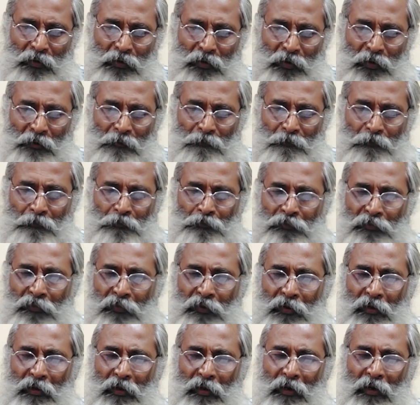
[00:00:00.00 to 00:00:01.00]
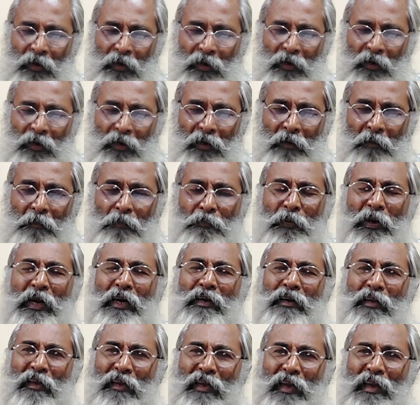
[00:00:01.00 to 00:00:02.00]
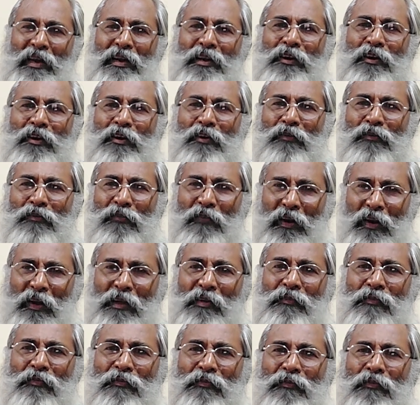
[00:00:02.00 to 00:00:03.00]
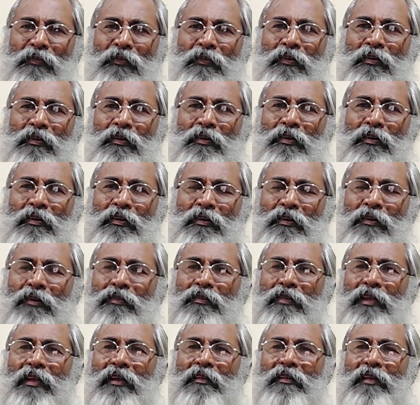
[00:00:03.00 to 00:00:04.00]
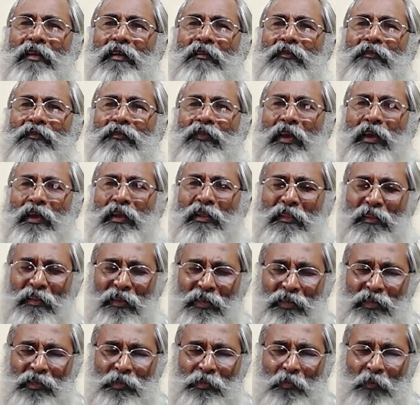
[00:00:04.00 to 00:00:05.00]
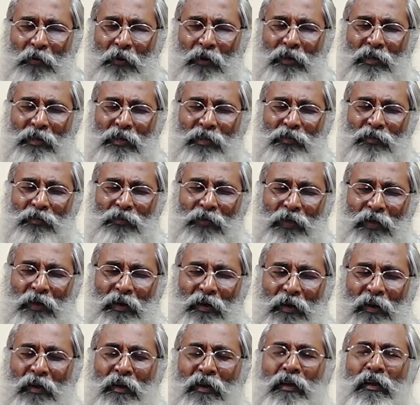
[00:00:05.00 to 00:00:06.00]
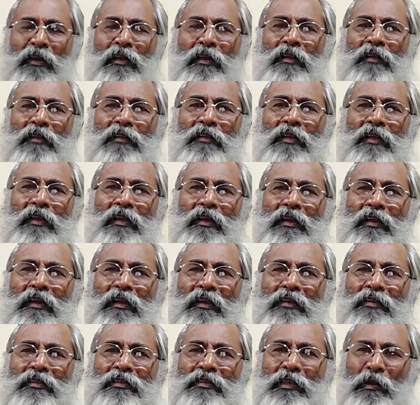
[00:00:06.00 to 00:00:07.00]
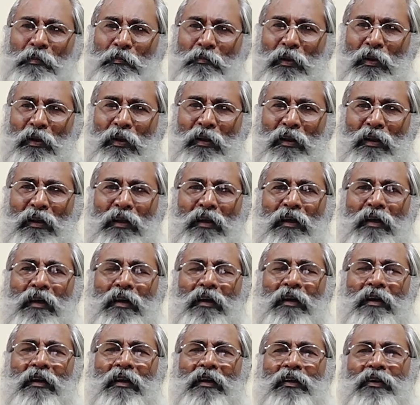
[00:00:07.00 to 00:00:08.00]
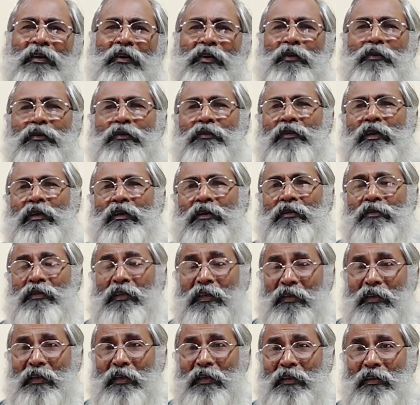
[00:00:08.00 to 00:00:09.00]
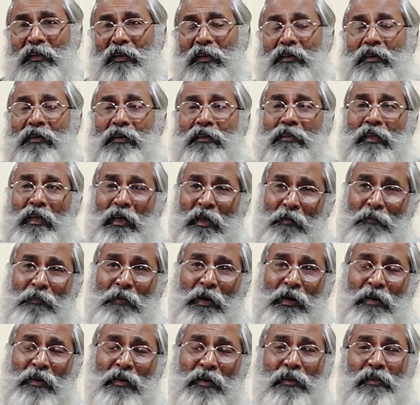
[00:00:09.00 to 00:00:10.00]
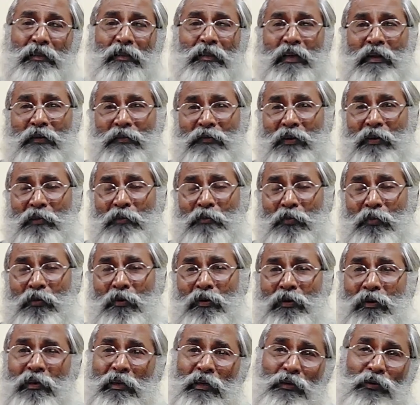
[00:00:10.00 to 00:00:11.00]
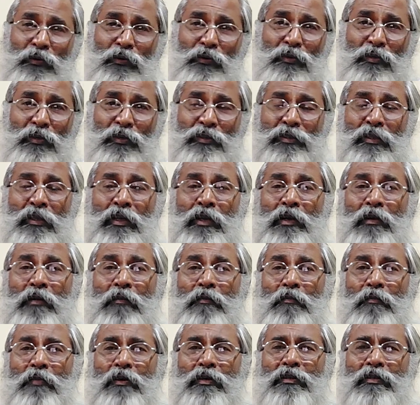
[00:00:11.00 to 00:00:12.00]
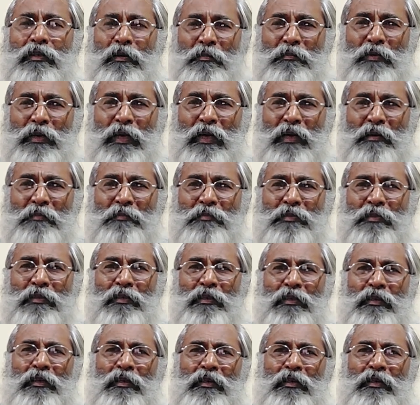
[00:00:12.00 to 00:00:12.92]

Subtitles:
Okay. And practicality of life. They fail these points where they stumble into, thinking that they are practical, they are very bold, they do this. But sometimes